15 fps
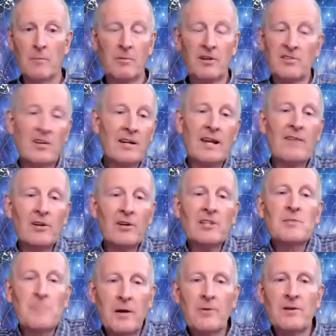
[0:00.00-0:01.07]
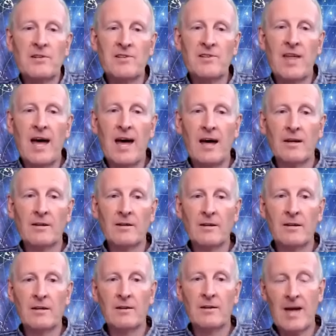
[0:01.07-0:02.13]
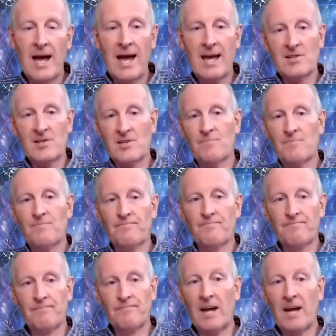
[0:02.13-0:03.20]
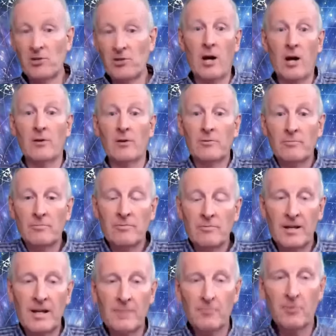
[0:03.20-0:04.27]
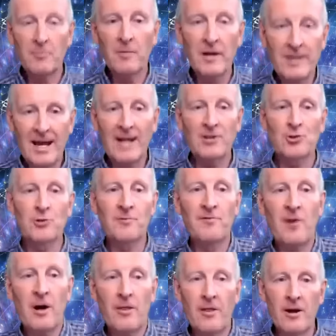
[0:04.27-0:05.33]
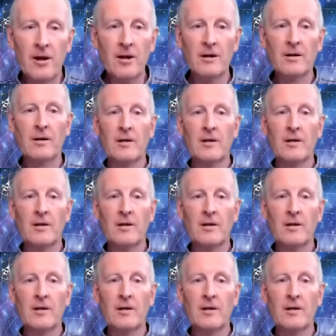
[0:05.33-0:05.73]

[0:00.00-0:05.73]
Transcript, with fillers: because I never experienced that as a child in, with my natural father